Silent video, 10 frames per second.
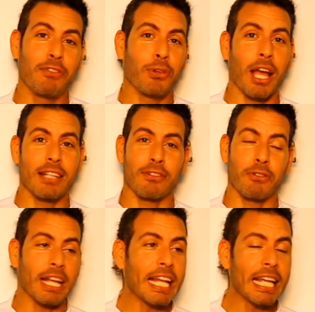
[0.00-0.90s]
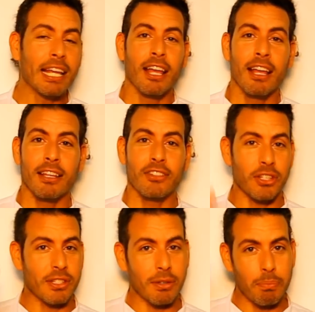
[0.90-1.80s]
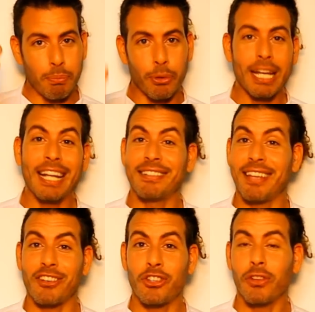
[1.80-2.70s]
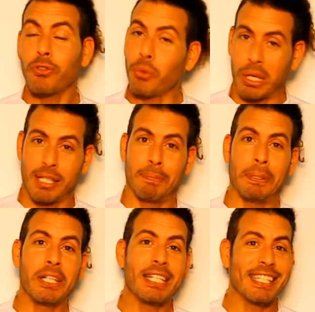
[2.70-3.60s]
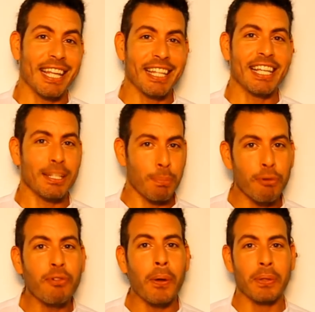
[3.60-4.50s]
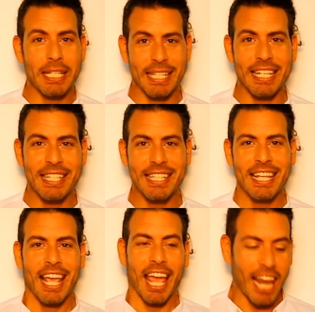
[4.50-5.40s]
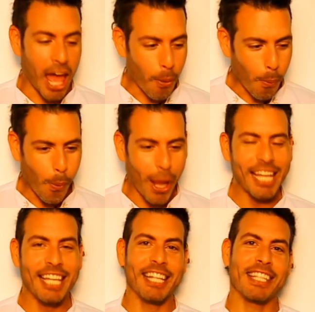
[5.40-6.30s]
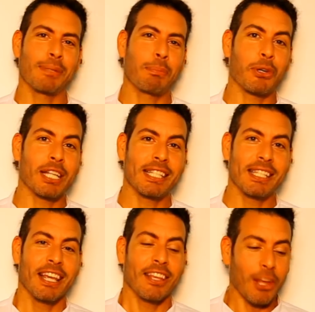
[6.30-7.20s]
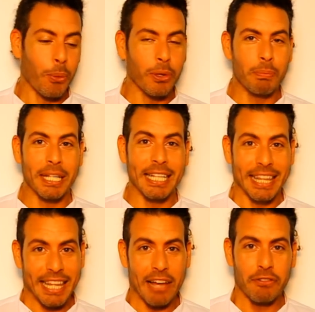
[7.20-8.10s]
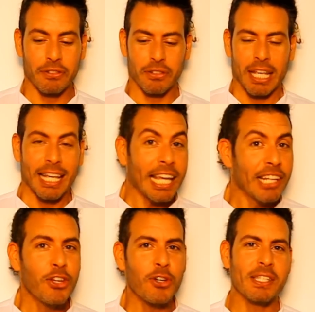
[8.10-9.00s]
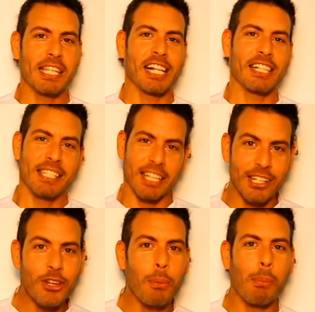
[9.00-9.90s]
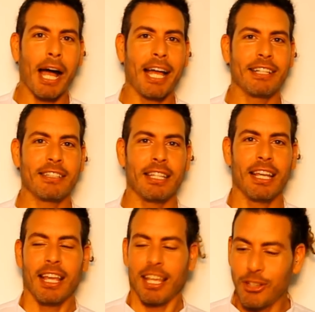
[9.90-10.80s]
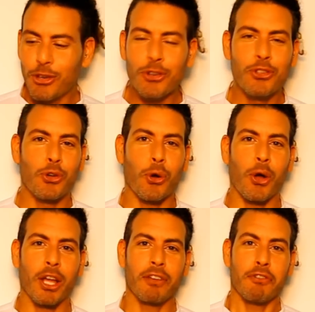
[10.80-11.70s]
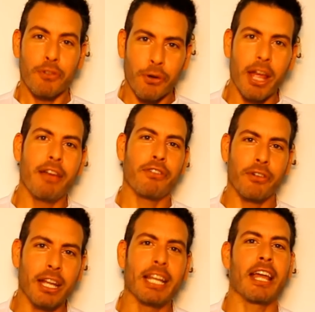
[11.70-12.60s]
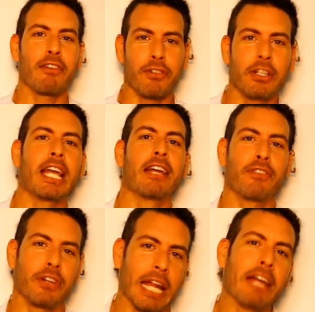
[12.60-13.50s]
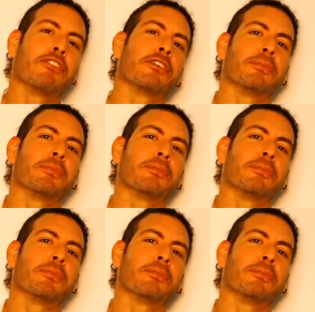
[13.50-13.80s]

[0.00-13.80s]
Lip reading: you guys are ready, just put an intention to experience something as profound as this, an awakening experience that will be left in your cells, in your mind, in your joy forever and ever and ever and ever.